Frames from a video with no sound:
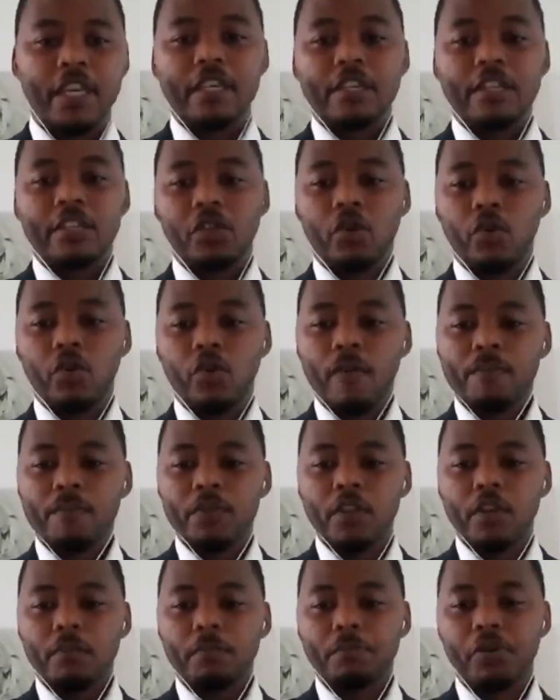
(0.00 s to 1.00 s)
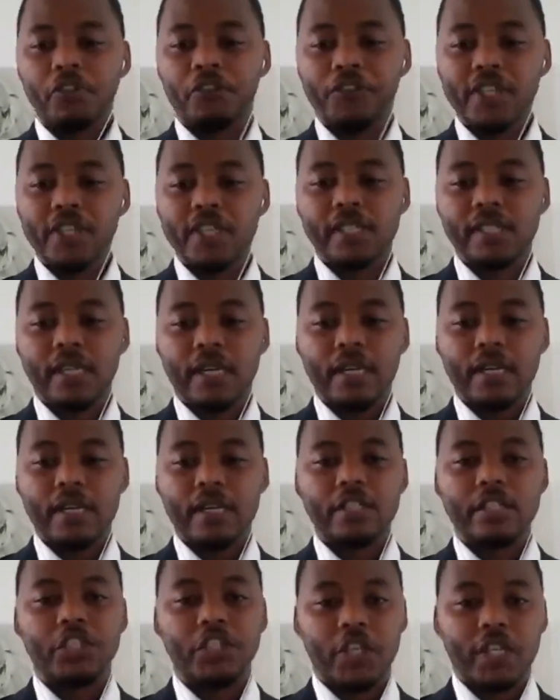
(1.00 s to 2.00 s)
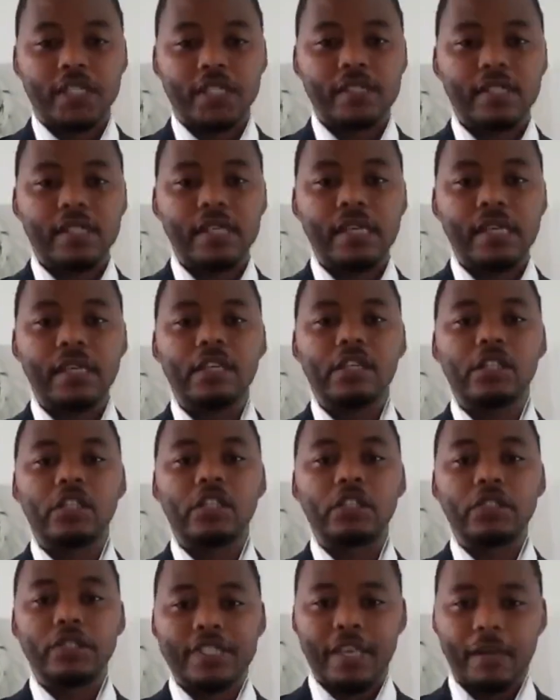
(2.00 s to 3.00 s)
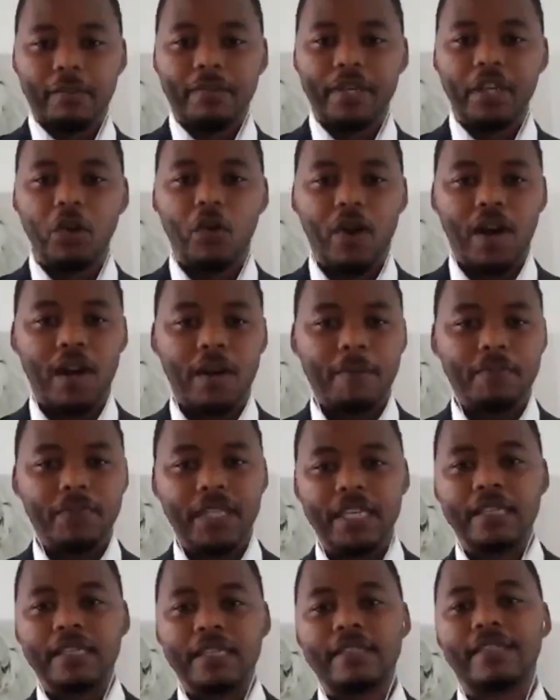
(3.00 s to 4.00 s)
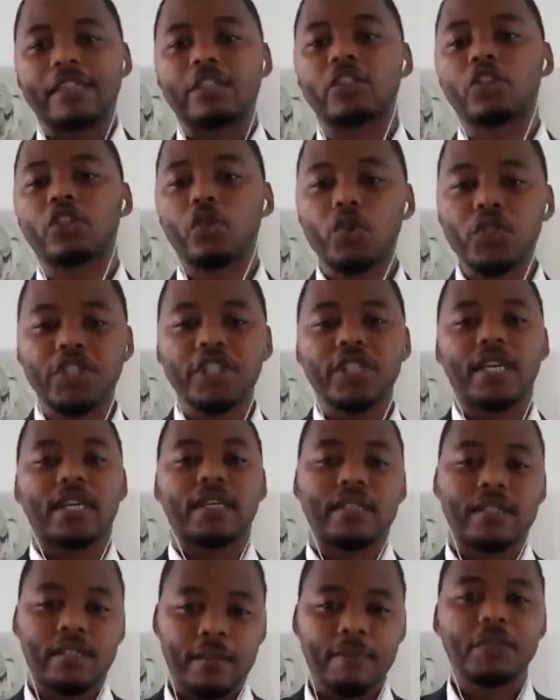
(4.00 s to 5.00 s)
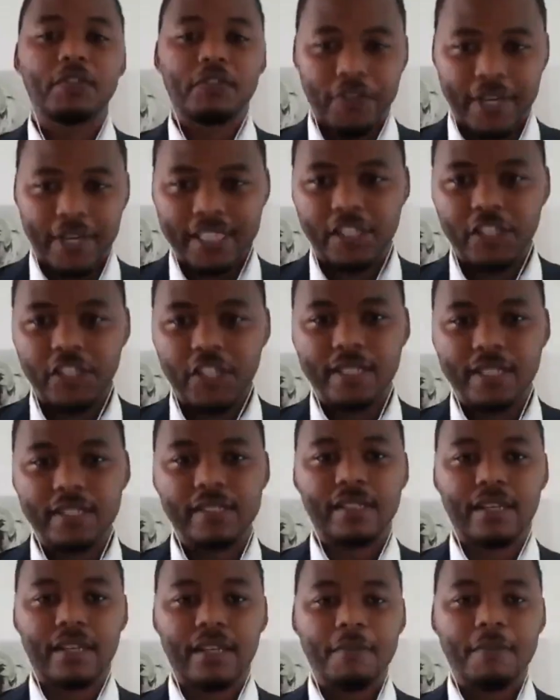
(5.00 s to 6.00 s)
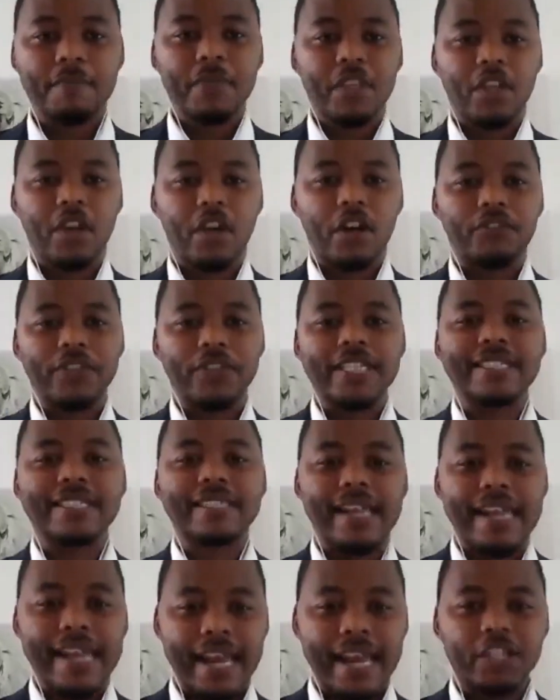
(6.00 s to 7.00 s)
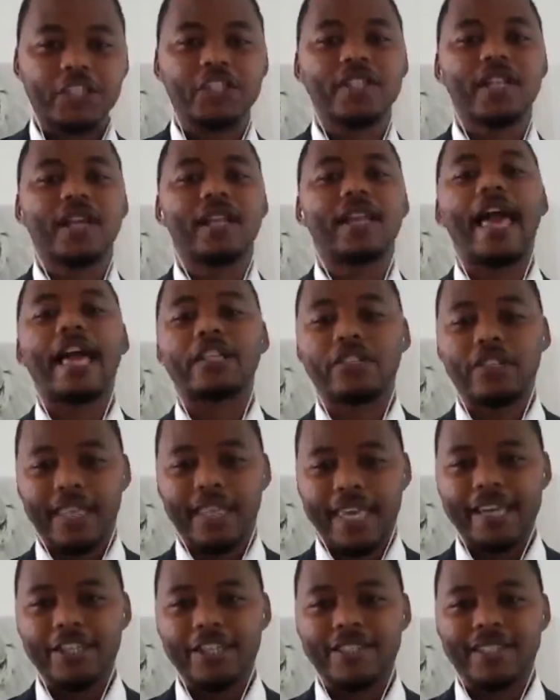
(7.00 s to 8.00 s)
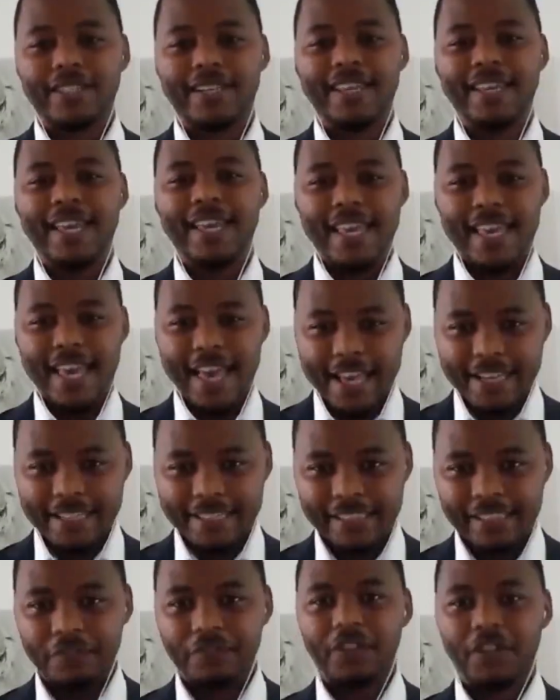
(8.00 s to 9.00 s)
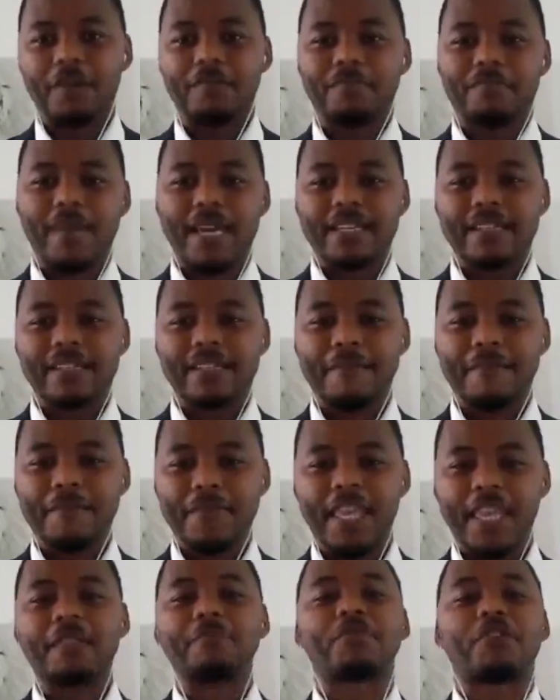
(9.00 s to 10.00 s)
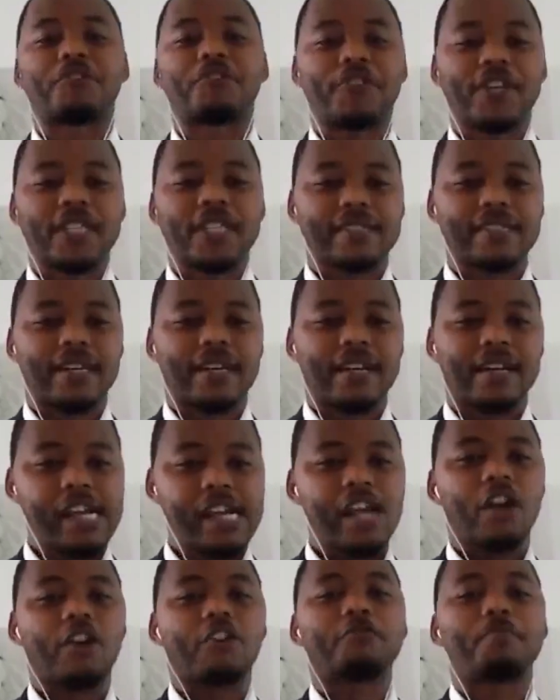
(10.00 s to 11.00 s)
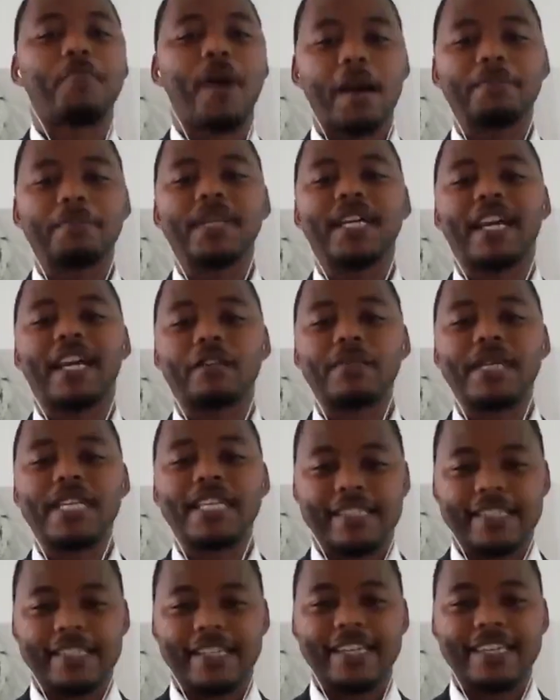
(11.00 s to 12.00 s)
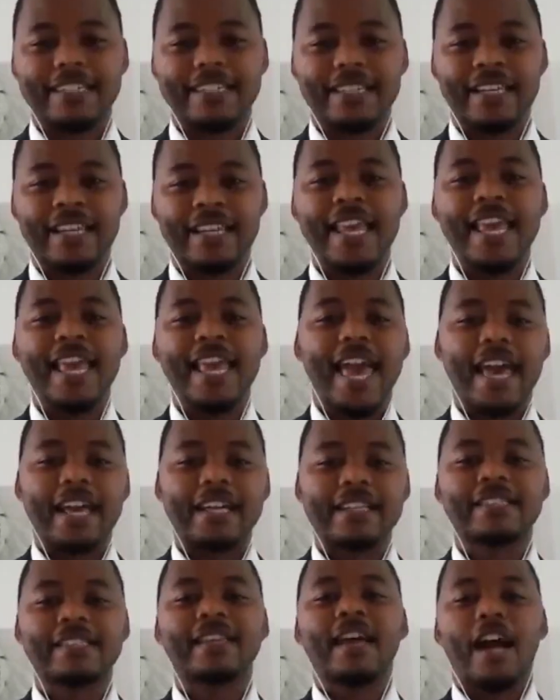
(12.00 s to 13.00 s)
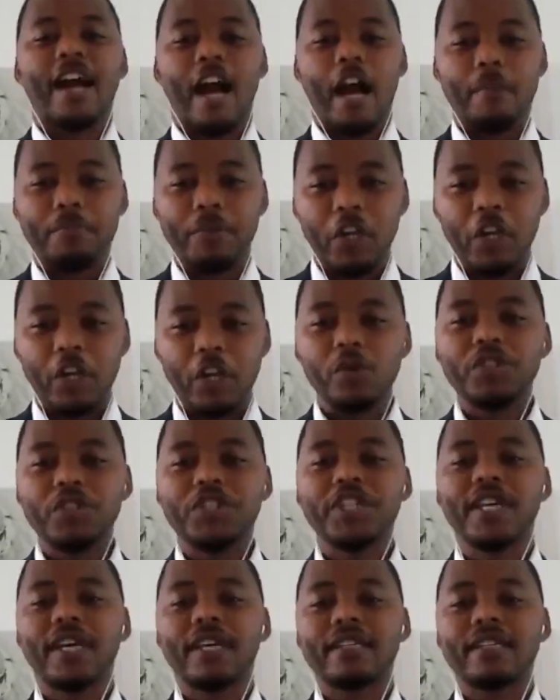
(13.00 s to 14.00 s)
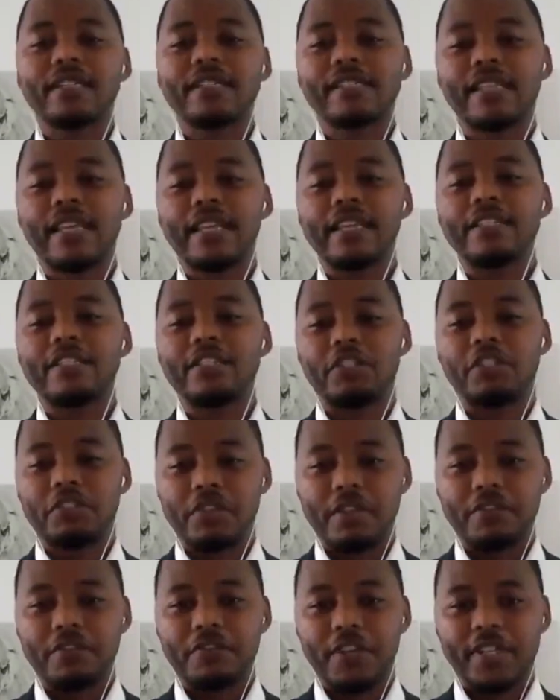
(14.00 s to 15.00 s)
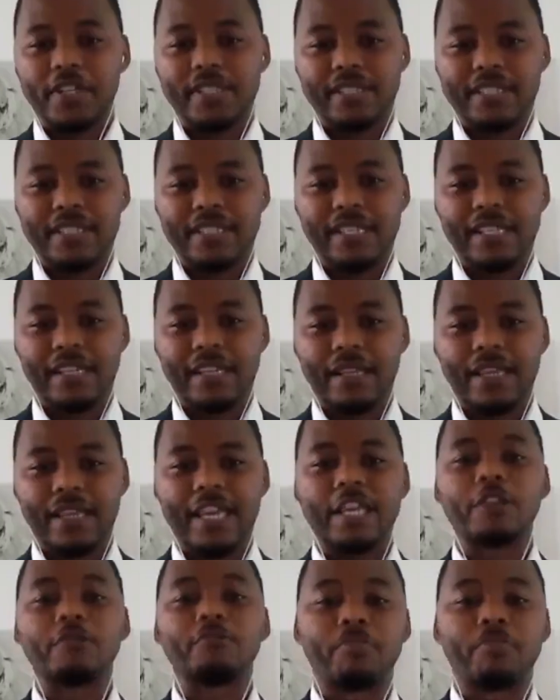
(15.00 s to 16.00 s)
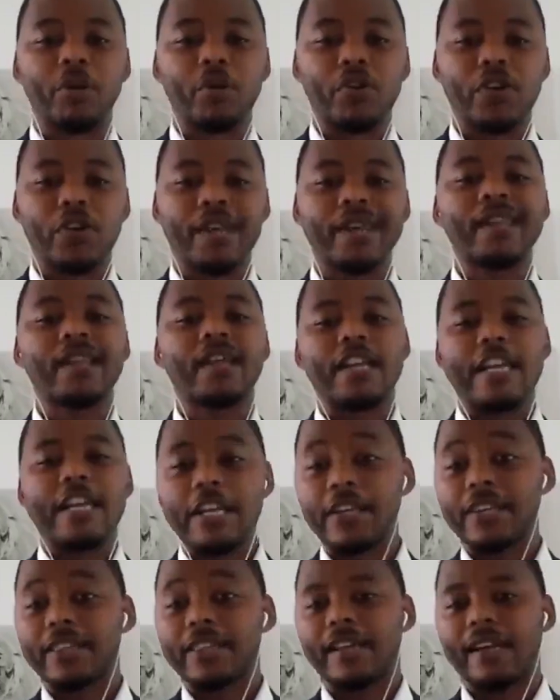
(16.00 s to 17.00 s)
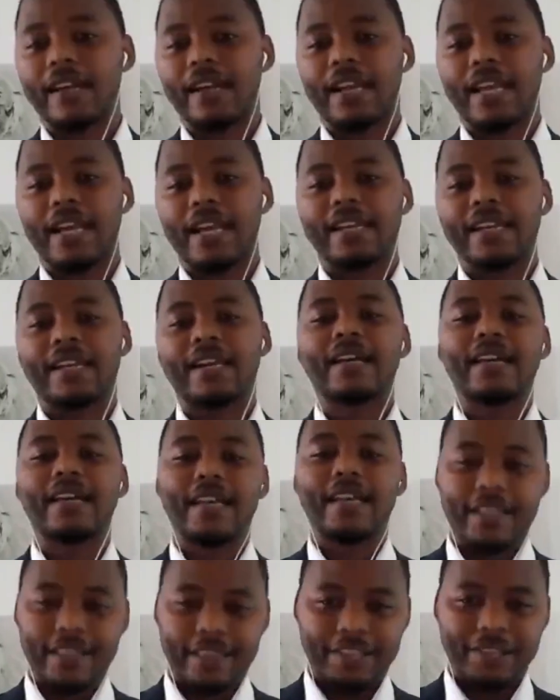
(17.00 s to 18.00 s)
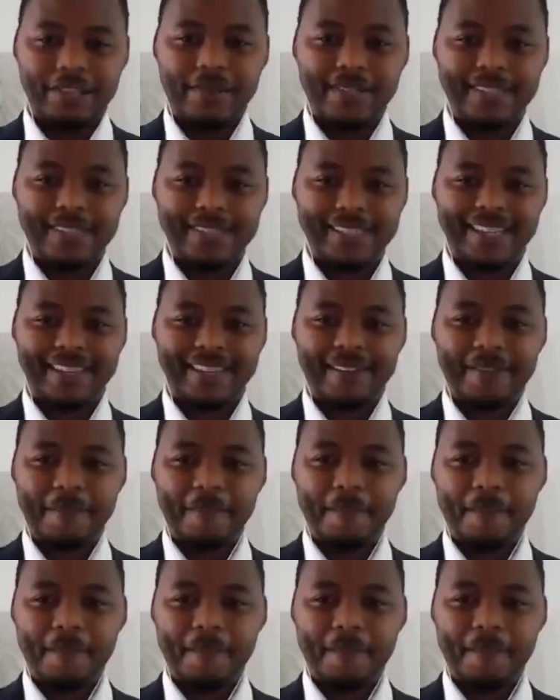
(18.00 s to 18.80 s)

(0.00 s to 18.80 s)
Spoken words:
So Professor Jesse Lutabingwa is Associate Vice Chancellor of International Education and Development and Professor of Public Administration at Appalachian State University in Boone, North Carolina in the USA.